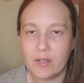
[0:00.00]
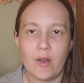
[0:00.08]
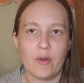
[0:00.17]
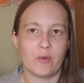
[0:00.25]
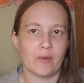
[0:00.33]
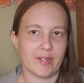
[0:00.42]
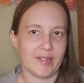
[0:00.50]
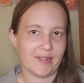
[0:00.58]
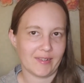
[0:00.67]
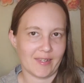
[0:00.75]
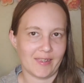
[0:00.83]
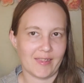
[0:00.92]
Oh right,
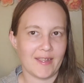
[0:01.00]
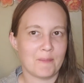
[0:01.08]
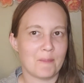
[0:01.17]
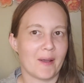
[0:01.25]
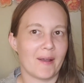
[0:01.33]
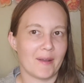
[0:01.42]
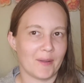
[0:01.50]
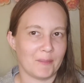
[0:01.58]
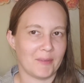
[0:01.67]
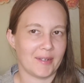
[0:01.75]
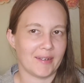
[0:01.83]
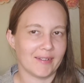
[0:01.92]
the thing behind
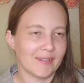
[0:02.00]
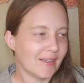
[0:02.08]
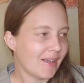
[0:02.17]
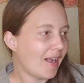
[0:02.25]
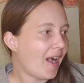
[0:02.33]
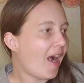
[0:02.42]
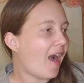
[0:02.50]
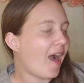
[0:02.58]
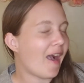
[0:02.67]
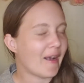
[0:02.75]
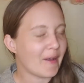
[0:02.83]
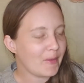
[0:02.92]
me.
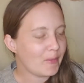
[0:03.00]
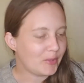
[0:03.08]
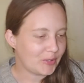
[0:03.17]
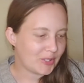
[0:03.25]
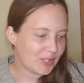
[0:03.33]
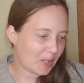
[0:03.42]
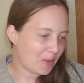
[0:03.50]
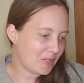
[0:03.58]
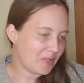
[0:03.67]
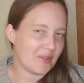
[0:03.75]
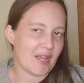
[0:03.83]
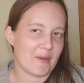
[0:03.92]
I will show
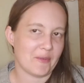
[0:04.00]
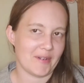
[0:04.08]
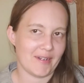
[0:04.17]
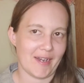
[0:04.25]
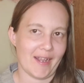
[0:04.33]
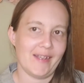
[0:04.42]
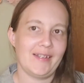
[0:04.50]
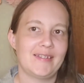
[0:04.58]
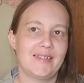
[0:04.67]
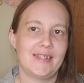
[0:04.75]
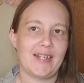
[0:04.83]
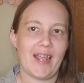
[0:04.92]
you that one
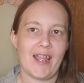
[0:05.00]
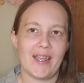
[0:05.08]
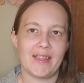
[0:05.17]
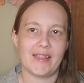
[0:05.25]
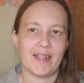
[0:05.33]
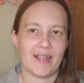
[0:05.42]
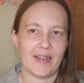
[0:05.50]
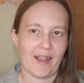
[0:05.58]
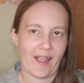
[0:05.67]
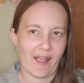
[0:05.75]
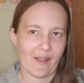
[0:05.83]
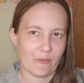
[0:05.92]
next, and then
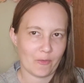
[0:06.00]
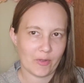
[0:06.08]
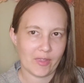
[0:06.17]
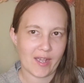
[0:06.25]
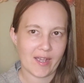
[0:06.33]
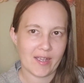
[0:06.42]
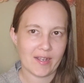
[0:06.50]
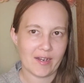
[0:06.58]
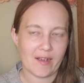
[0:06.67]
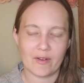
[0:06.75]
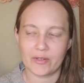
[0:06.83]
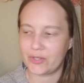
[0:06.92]
after that,
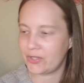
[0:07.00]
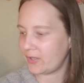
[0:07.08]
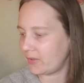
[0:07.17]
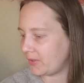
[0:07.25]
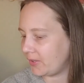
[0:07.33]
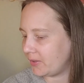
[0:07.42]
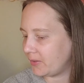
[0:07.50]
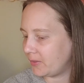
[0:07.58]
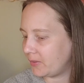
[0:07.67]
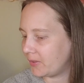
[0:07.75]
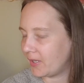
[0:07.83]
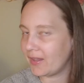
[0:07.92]
I'll show
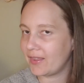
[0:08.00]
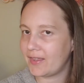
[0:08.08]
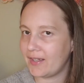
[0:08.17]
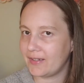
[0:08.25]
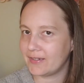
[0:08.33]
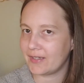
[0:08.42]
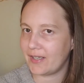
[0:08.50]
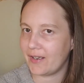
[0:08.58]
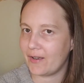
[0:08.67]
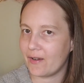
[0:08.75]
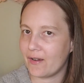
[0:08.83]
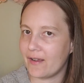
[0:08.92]
you things that I
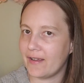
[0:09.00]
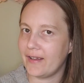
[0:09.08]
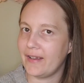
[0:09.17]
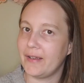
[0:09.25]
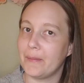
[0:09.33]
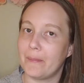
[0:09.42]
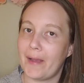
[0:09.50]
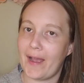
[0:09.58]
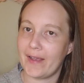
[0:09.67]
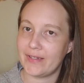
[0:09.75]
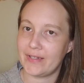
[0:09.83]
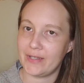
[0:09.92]
got in
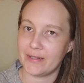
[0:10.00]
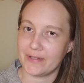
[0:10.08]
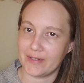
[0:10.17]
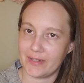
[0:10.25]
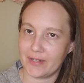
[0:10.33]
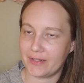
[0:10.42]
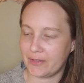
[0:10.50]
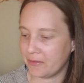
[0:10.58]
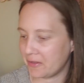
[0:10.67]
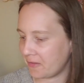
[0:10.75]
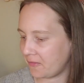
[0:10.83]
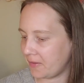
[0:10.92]
past years at the
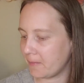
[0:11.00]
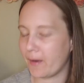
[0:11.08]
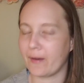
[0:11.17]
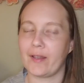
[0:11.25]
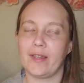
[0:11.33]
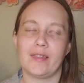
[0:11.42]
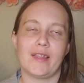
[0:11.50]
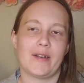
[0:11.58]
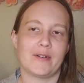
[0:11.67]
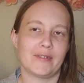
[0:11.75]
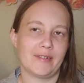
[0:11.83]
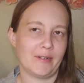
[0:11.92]
Stirling Flea Market that
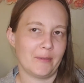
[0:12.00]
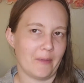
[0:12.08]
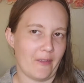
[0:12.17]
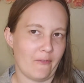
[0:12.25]
are still my